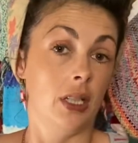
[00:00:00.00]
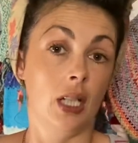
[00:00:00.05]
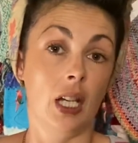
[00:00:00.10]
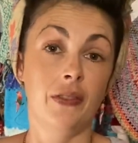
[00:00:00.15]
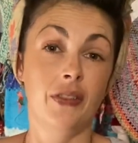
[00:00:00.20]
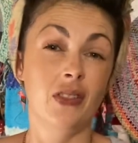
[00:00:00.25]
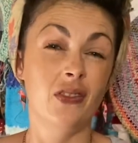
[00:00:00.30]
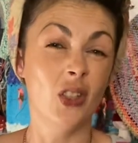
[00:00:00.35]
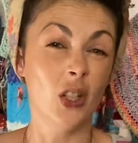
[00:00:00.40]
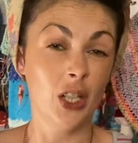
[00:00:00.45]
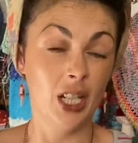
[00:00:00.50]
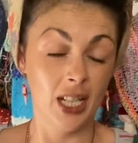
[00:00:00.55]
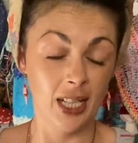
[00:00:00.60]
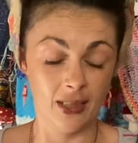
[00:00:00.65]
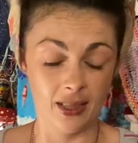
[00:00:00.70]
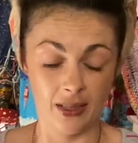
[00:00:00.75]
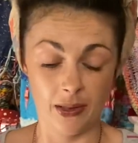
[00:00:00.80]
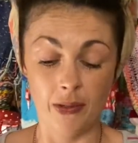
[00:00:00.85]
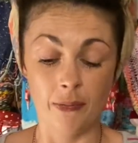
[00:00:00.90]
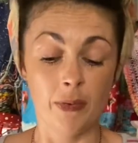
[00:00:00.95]
if you've not
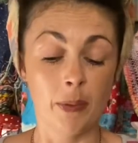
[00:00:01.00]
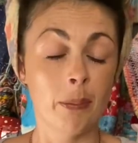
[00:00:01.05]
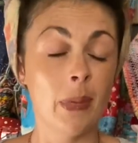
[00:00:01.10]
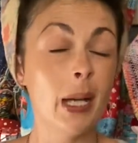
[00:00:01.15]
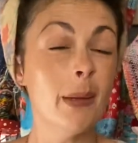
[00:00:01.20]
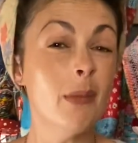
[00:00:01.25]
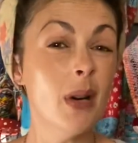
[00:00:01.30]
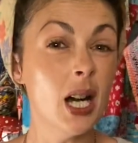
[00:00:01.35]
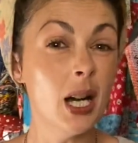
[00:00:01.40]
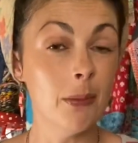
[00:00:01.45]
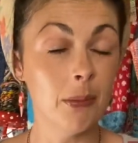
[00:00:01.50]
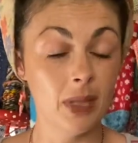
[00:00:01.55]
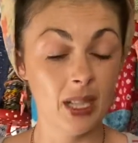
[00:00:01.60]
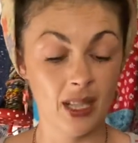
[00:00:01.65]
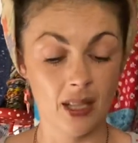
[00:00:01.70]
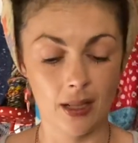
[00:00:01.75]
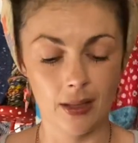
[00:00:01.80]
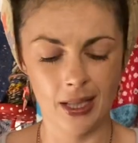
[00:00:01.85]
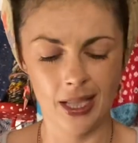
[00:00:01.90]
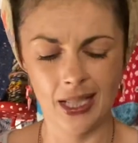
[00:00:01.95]
heard, my mum
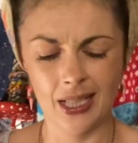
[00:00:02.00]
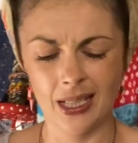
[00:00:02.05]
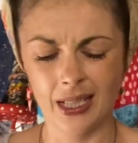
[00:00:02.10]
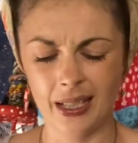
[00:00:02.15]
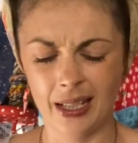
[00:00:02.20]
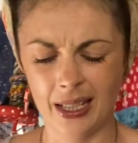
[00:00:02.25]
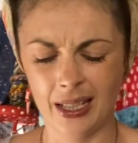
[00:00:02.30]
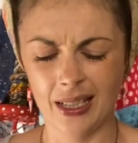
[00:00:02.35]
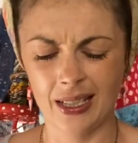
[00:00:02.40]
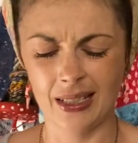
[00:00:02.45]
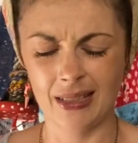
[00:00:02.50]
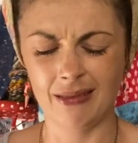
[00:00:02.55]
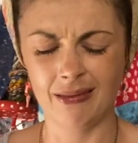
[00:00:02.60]
is like